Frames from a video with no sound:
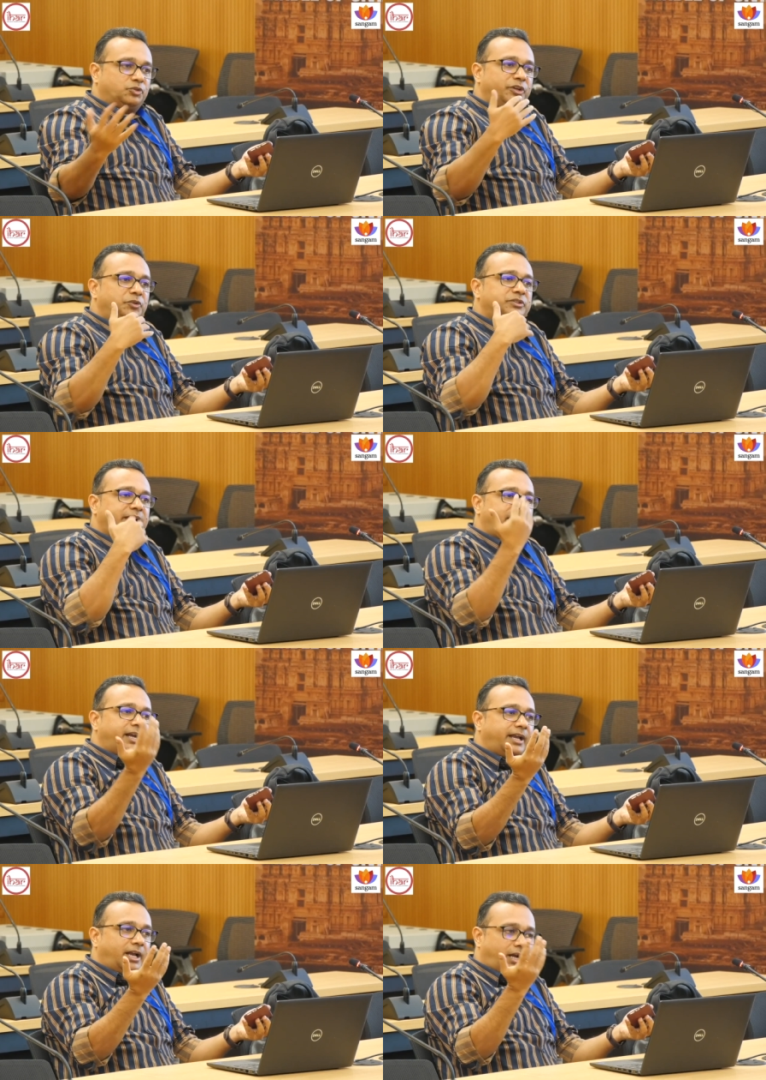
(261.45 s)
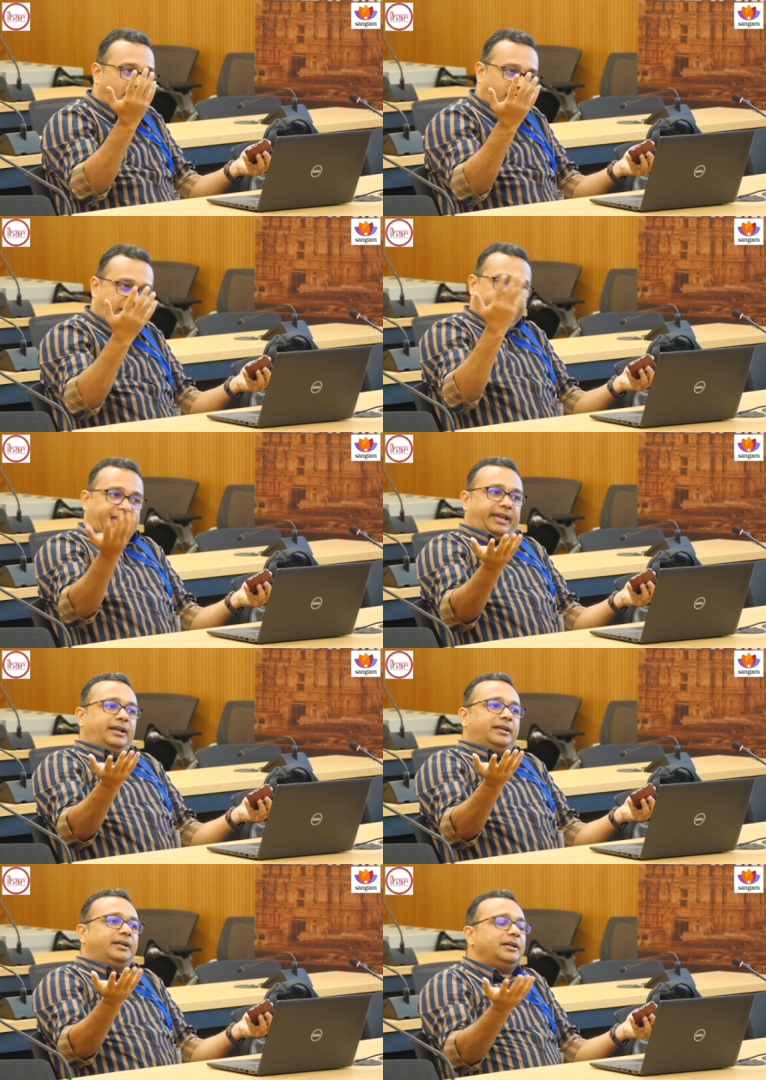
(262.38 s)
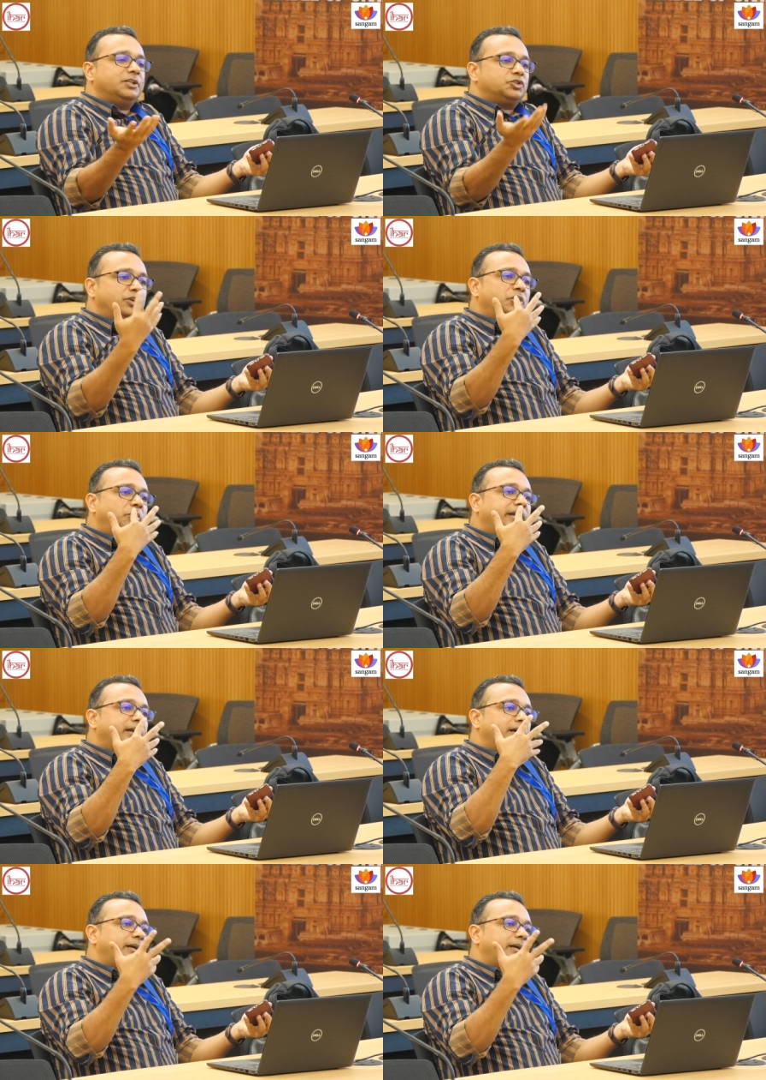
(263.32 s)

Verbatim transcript: So when you say k, so you know,